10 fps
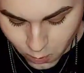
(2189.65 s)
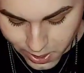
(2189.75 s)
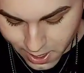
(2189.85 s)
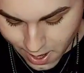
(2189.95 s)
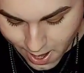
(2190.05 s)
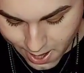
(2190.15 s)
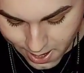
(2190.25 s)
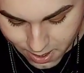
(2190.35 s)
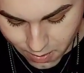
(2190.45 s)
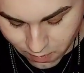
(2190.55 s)
Week
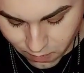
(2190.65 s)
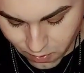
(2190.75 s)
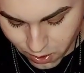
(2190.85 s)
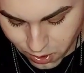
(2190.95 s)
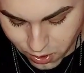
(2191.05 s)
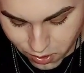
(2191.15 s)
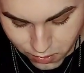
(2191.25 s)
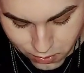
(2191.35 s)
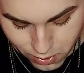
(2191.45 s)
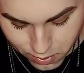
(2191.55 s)
ahead for
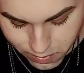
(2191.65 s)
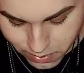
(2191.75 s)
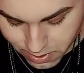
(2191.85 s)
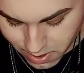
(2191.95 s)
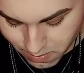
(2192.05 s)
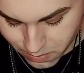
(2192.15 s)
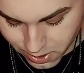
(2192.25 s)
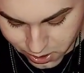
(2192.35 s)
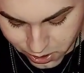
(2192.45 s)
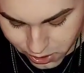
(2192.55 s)
group
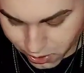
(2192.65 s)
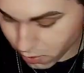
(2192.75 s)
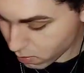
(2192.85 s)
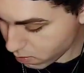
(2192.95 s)
number 2.